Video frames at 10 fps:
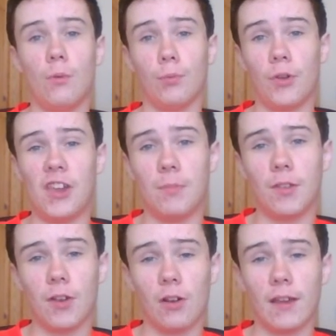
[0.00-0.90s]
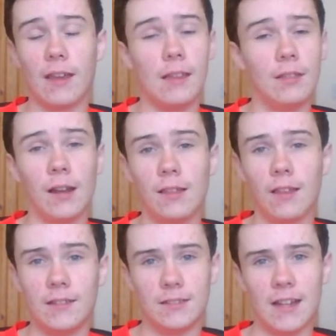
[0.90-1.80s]
with Raheem Sterling. He's an
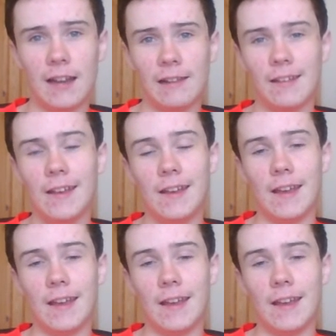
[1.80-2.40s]
exciting talent.